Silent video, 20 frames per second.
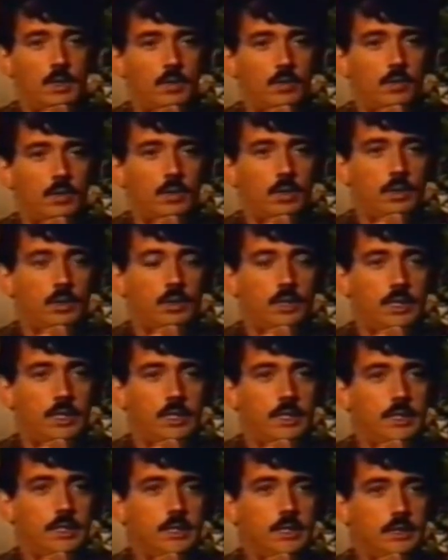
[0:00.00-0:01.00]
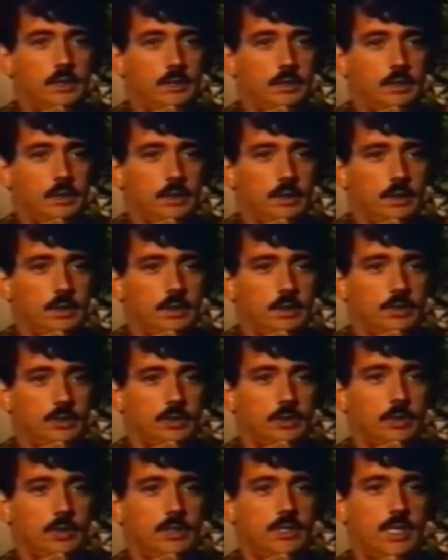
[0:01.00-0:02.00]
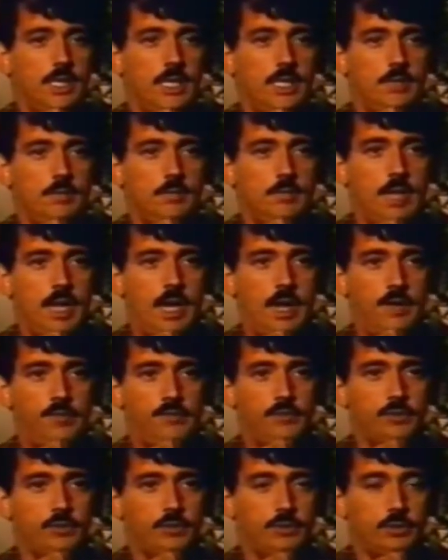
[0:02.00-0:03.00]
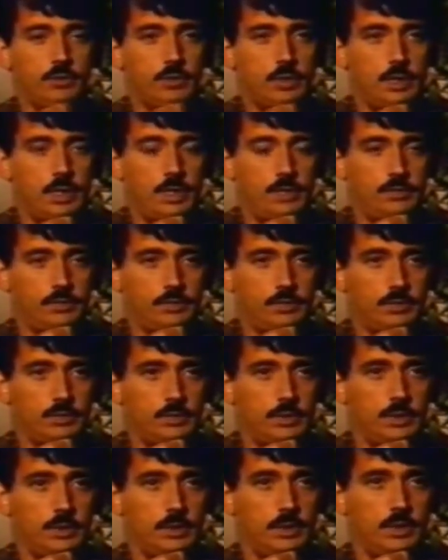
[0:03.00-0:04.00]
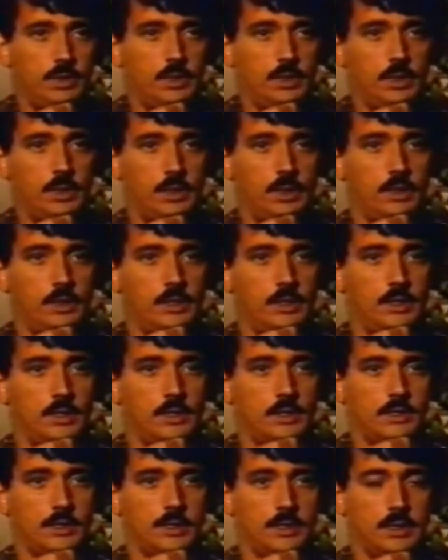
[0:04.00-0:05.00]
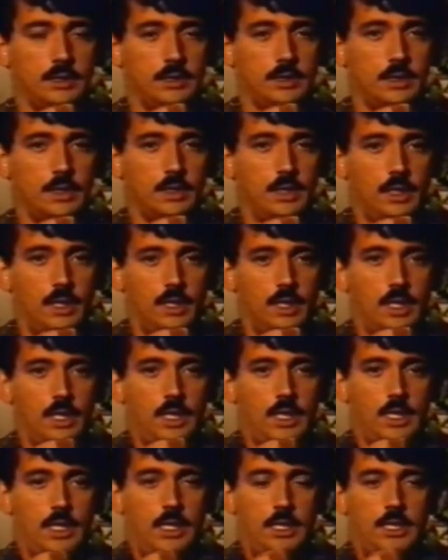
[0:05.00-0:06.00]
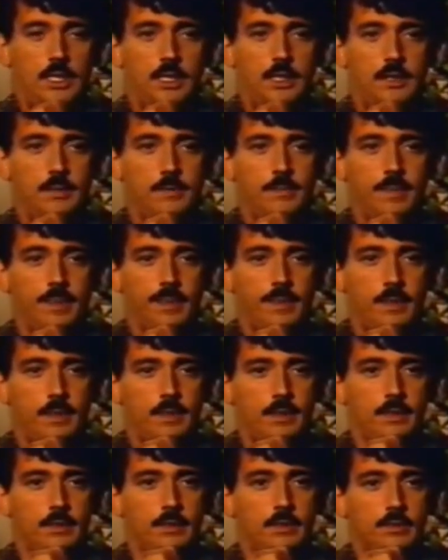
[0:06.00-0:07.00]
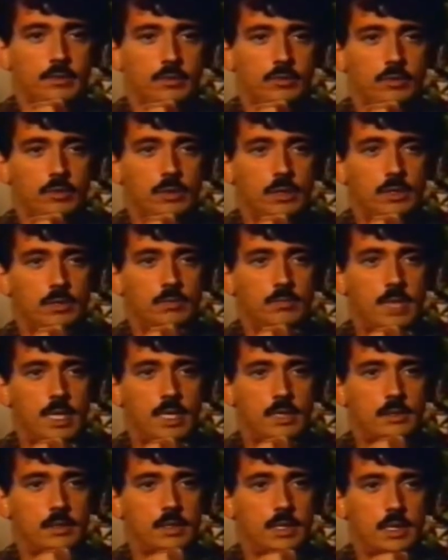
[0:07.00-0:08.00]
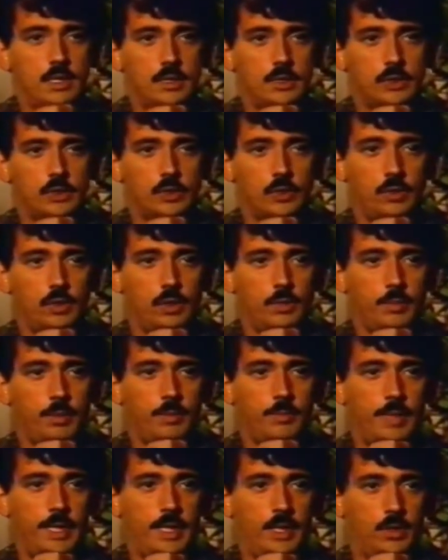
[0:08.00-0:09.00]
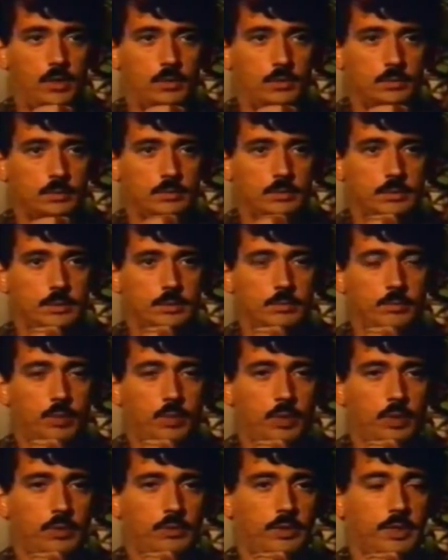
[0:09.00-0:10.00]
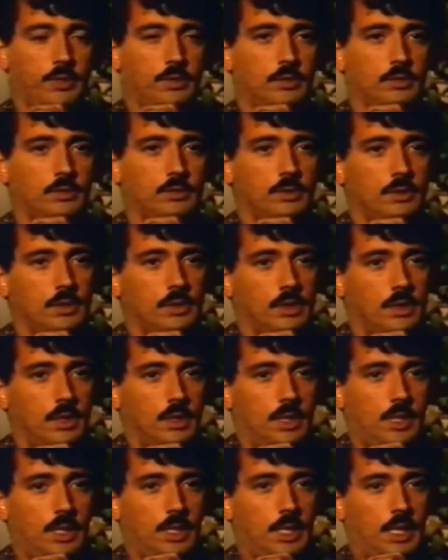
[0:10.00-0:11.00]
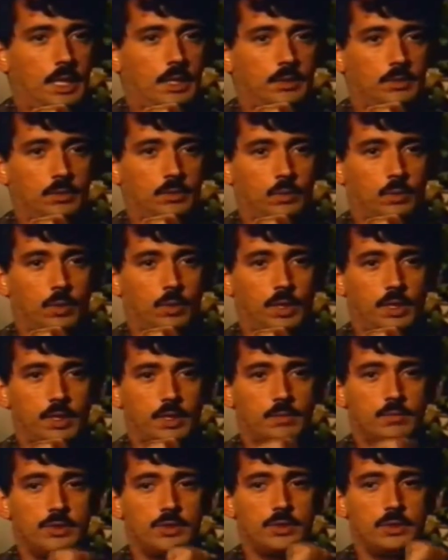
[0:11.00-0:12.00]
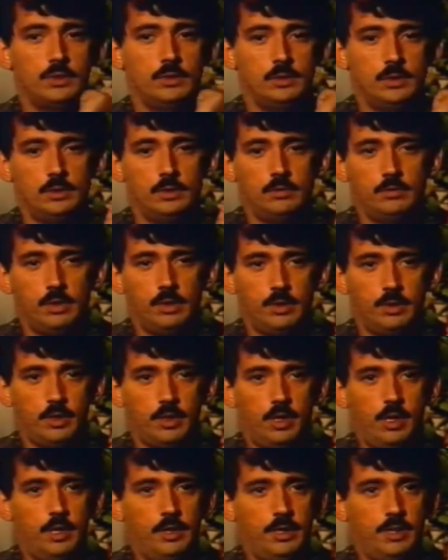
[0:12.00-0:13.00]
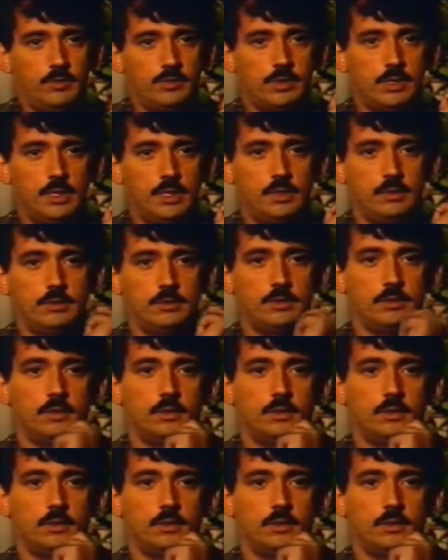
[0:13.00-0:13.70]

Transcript: Well, a short time after the incident, 3 men showed up at my home in Puerto Rico, and one of them stood in their car downstairs.